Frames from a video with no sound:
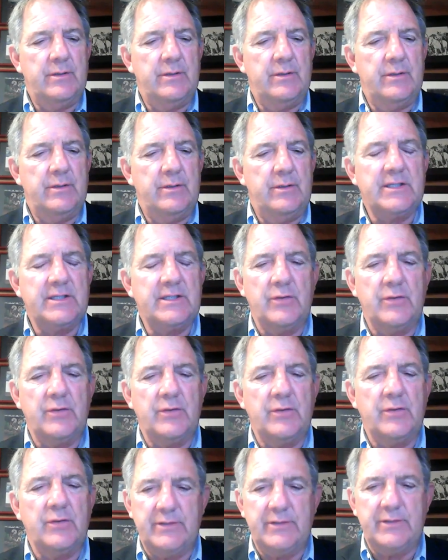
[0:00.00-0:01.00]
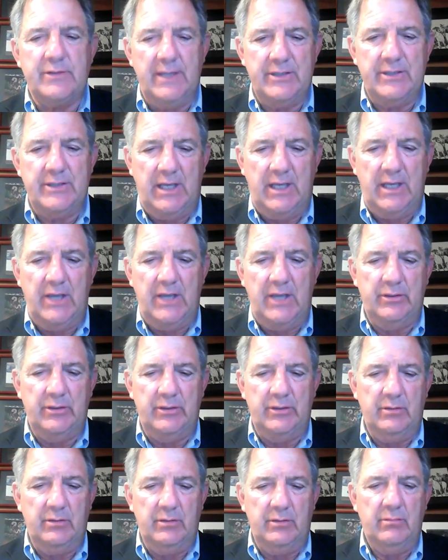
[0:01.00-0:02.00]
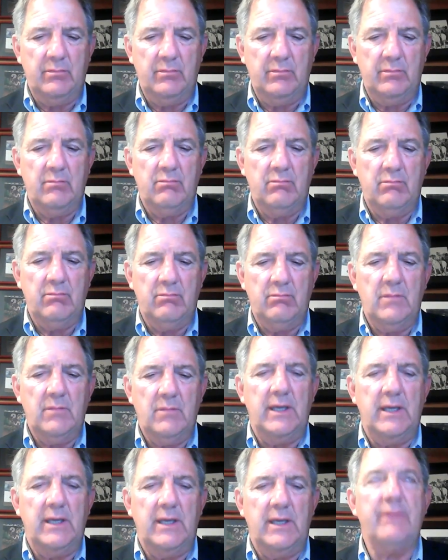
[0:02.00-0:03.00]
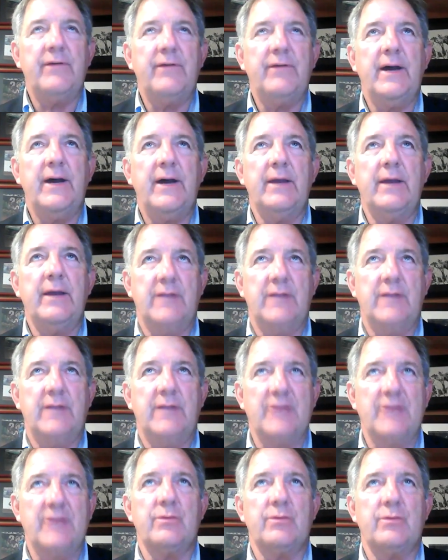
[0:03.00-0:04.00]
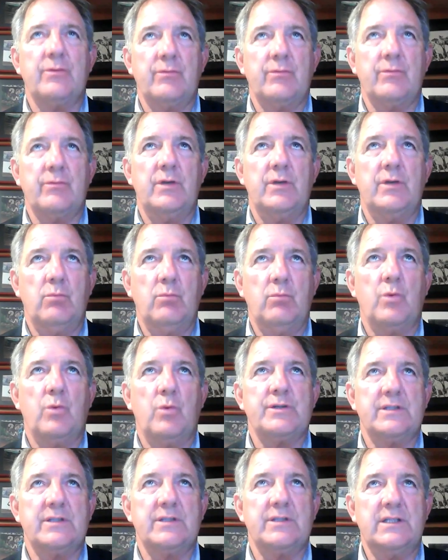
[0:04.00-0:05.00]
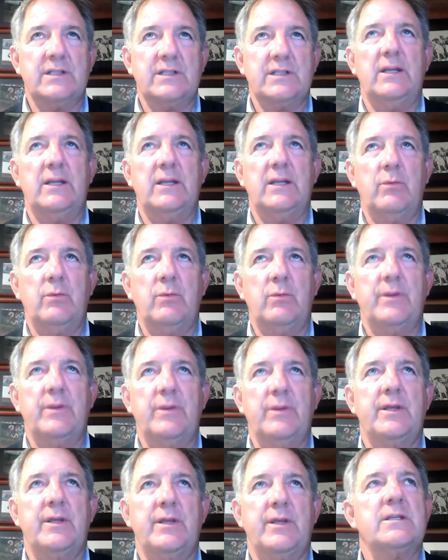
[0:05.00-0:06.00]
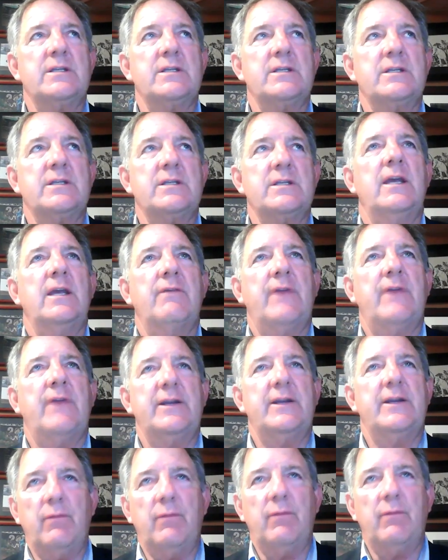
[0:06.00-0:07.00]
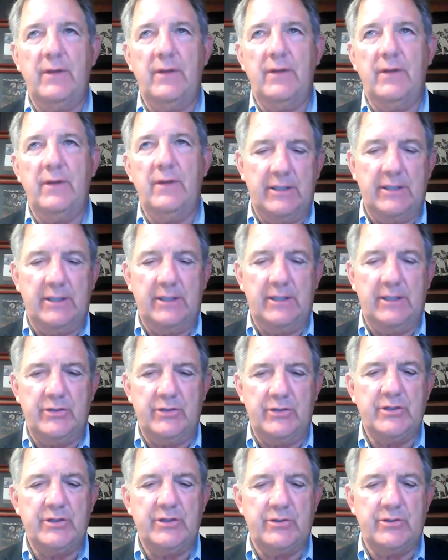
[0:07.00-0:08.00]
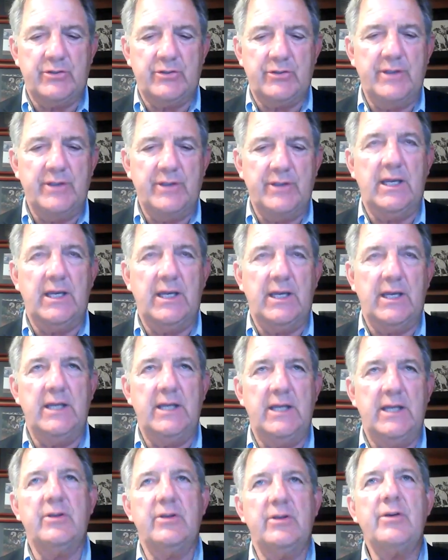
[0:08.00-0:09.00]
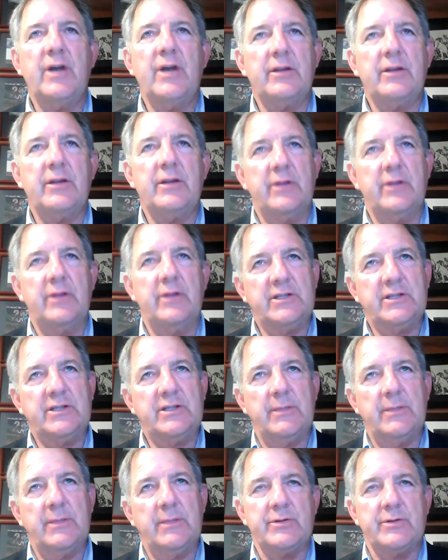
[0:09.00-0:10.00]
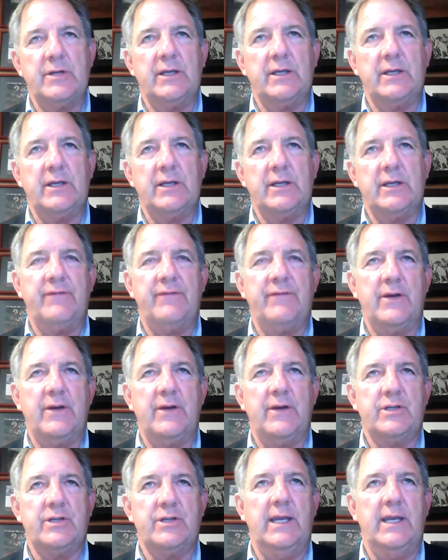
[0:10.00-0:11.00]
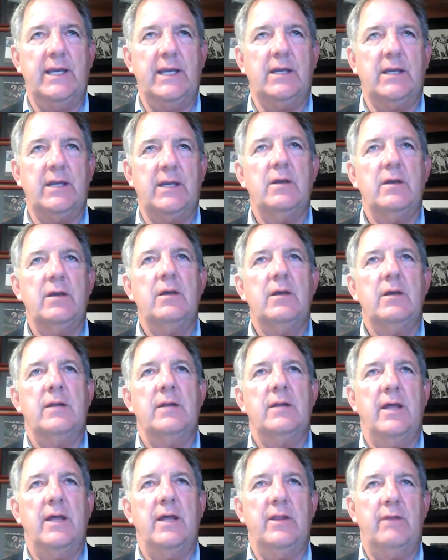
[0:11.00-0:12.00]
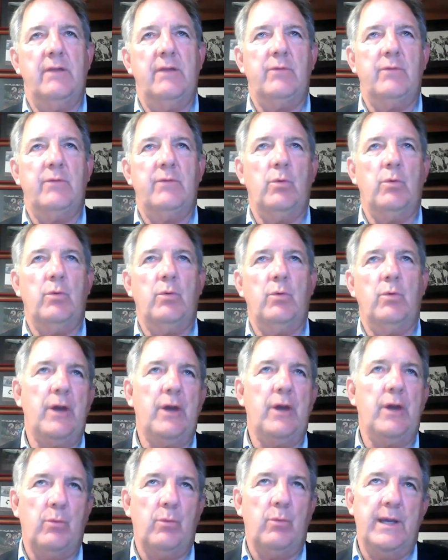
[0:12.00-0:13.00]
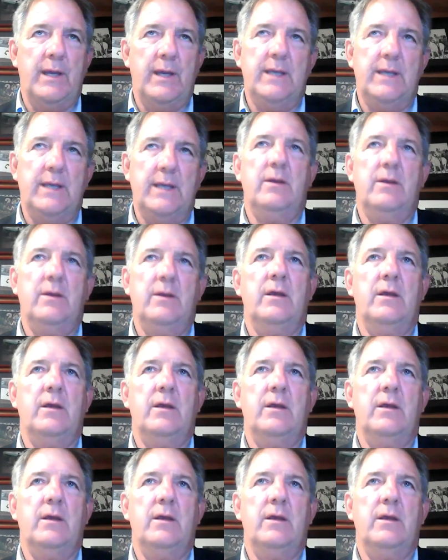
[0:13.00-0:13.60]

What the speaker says: guess it goes down to education. And to answer it more succinctly with this, if I don't feel like that the judges are educated, then then the exhibitor's not getting a fair shake. Now, then, if you want to go the other way,